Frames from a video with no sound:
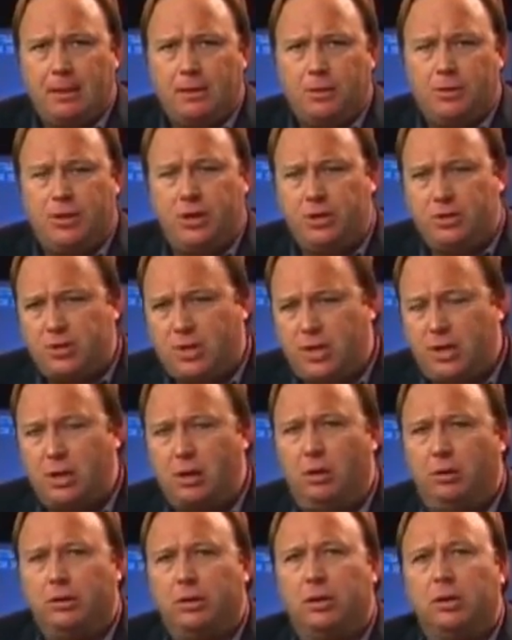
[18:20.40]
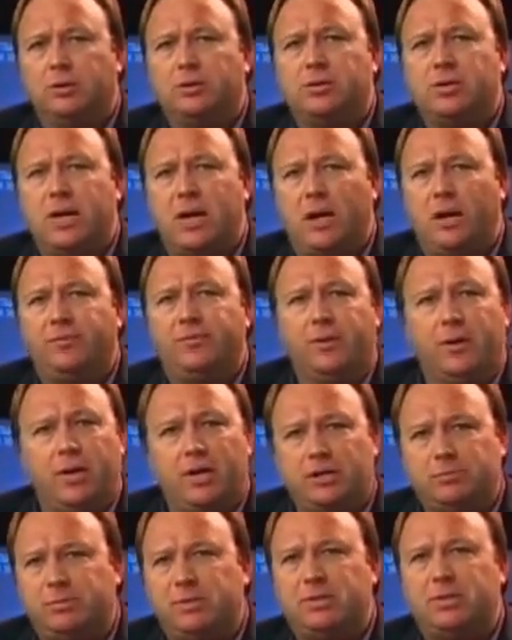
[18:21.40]
She's getting older herself. Her
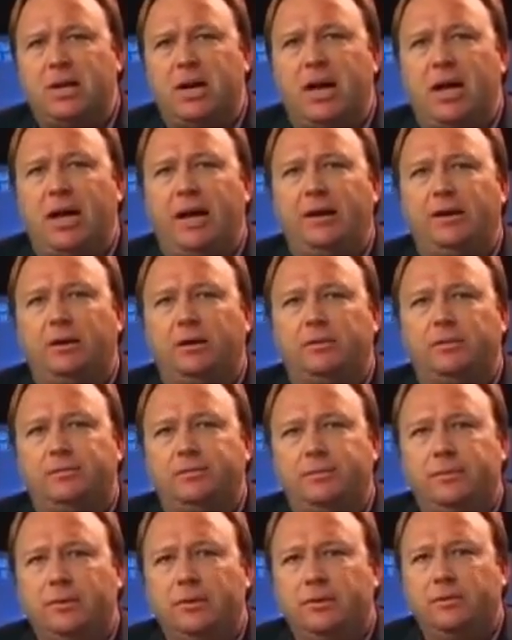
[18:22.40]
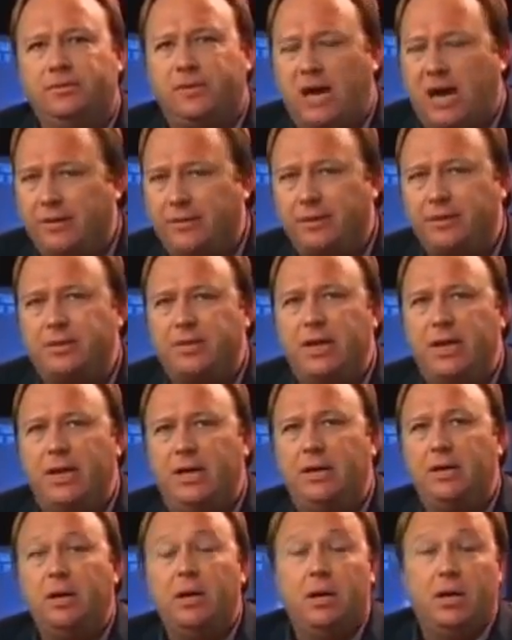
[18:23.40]
husband's died. Her father's
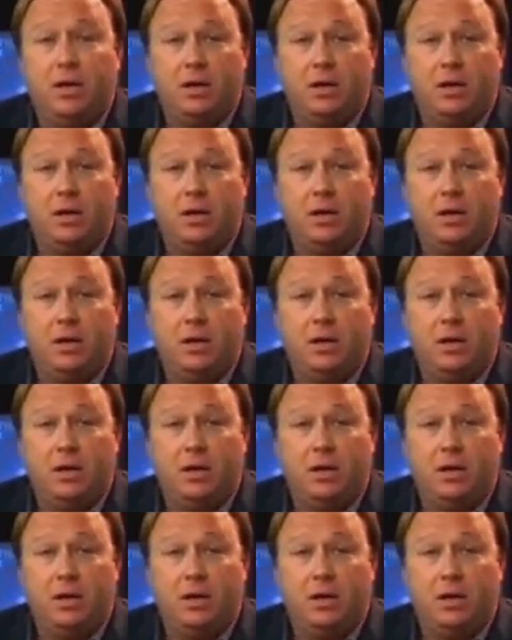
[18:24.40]
dead.